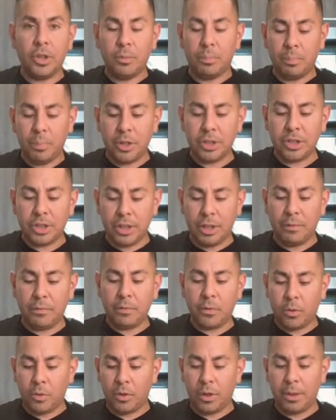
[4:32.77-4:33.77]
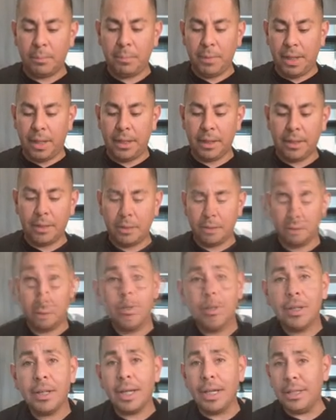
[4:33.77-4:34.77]
pushing it forward and back.
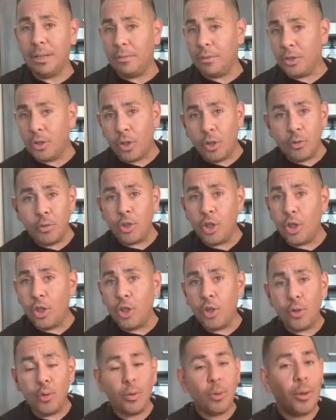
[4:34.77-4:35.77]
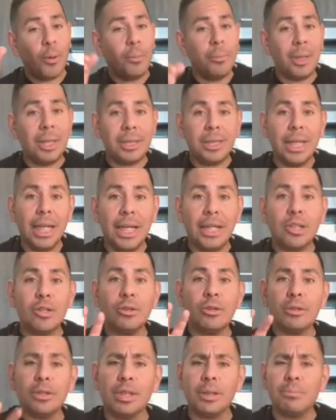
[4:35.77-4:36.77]
And if you don't know,
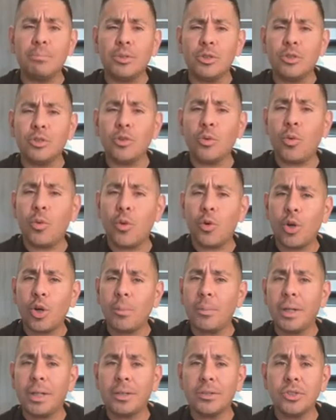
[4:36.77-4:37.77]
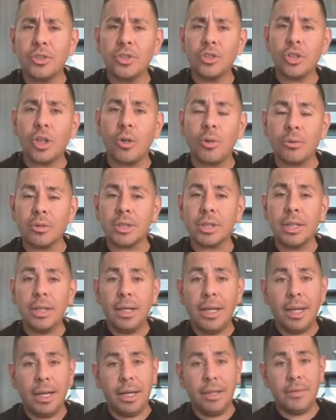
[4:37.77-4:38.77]
potatoes absorb salt
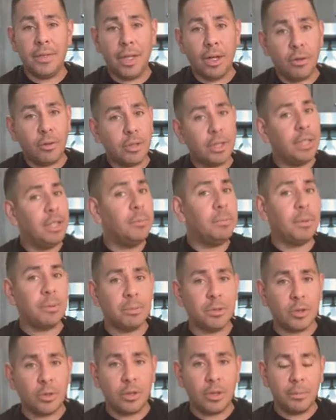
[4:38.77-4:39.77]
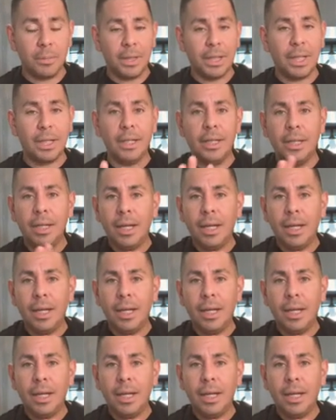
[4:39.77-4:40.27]
and they'll keep absorbing it.